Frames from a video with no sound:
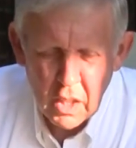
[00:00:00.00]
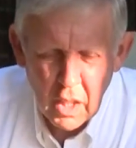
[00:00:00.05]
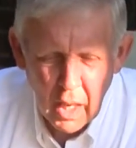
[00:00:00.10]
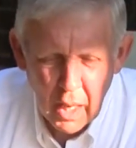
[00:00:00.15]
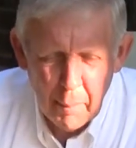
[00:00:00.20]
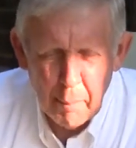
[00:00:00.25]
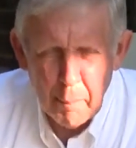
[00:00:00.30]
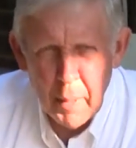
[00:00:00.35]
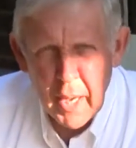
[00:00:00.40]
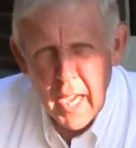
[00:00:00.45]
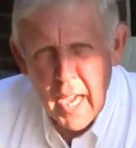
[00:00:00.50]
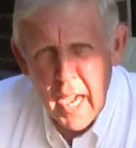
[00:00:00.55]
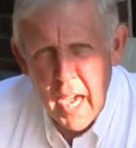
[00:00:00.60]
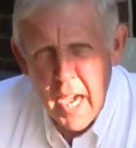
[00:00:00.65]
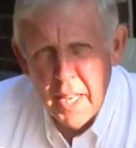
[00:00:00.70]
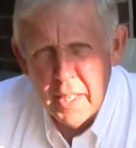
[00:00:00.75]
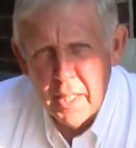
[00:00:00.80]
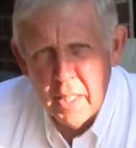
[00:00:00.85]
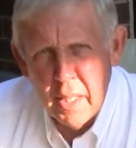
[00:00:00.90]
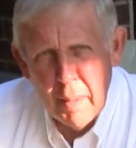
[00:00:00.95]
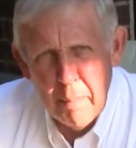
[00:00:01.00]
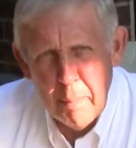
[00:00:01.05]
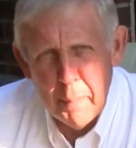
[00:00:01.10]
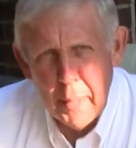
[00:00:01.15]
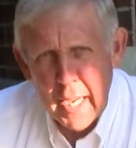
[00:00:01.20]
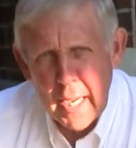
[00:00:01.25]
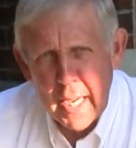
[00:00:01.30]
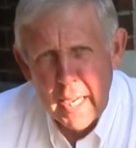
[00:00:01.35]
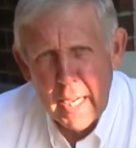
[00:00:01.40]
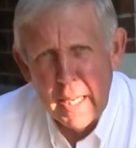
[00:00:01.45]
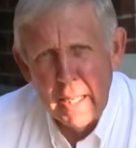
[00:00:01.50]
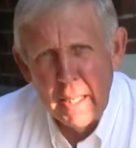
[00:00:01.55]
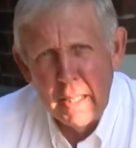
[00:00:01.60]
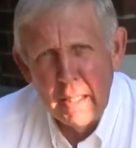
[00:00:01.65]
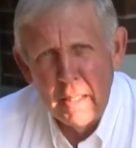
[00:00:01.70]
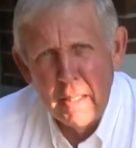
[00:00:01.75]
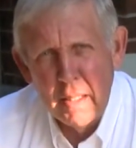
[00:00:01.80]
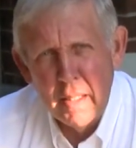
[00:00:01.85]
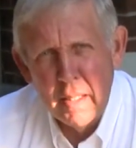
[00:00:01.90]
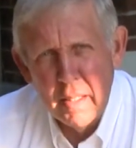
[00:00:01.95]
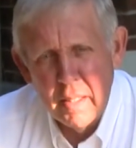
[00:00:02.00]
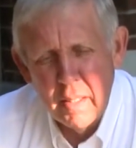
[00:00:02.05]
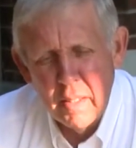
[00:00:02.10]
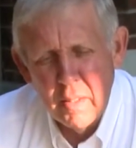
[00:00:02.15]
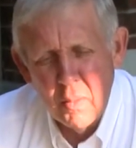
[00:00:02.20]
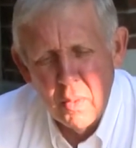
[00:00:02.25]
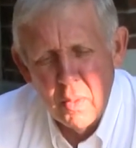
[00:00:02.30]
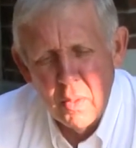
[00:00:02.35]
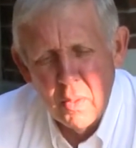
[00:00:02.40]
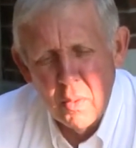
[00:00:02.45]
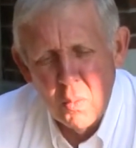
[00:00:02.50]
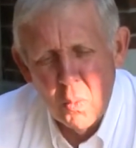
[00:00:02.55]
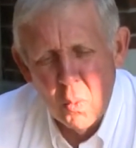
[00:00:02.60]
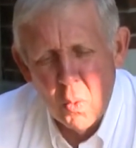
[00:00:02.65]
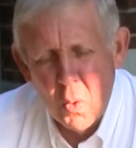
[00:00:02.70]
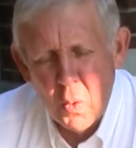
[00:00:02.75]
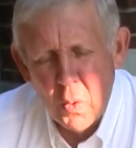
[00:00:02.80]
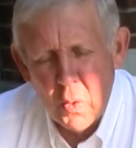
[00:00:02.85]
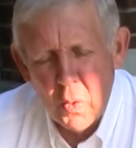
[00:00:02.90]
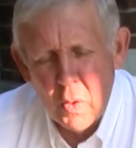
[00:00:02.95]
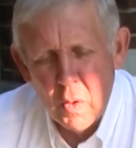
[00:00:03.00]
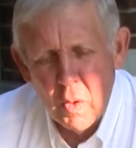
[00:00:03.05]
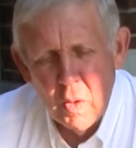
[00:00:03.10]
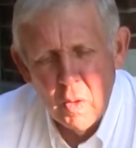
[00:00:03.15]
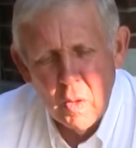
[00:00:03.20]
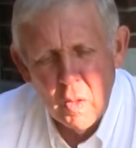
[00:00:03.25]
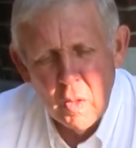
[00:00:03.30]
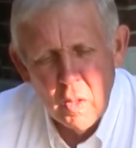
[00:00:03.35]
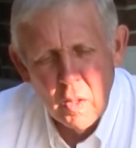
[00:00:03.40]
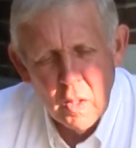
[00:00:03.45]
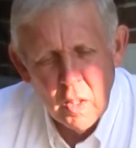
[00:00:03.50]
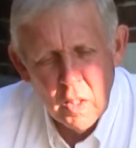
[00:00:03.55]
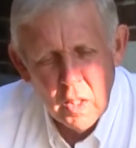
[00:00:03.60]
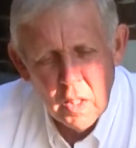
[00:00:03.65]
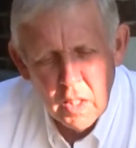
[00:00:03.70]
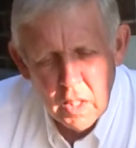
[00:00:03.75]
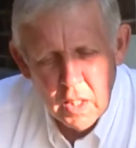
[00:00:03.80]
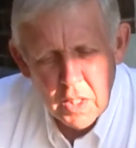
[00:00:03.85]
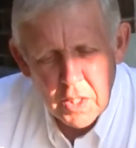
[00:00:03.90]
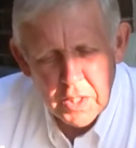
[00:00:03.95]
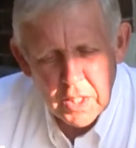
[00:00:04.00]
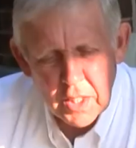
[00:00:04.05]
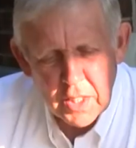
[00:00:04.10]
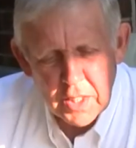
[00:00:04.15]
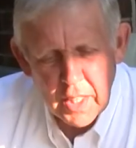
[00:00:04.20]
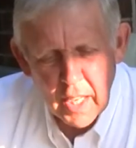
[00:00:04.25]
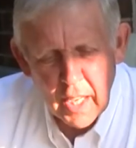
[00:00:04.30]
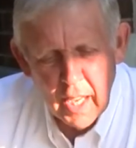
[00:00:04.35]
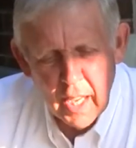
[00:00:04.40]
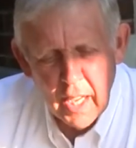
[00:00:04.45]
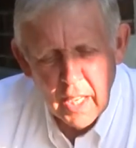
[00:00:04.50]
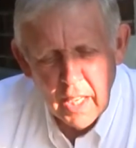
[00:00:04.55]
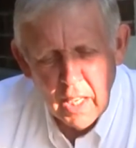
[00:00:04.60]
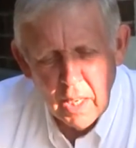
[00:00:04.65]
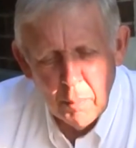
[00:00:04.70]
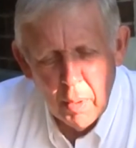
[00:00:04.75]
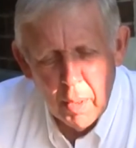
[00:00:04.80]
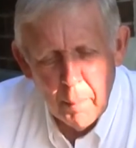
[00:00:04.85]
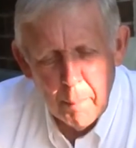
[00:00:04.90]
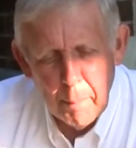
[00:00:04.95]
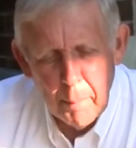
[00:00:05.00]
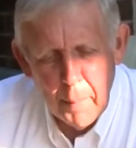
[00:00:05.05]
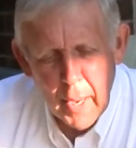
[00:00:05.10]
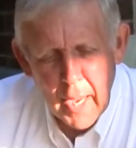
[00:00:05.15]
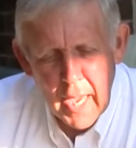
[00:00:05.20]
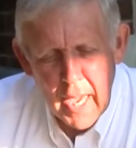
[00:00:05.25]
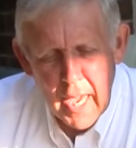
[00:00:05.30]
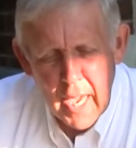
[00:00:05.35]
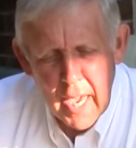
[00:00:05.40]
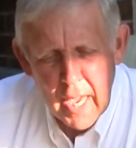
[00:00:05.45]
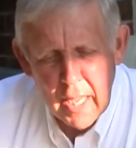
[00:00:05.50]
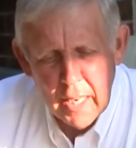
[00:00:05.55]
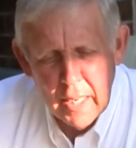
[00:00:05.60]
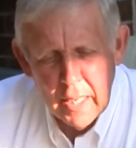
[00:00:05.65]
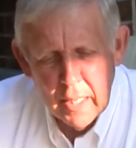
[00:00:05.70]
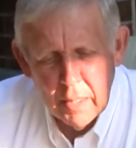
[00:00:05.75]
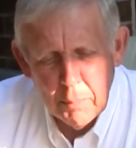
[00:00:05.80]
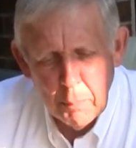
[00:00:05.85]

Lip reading: I'm mad and I'm bad warrior. It says, I am a make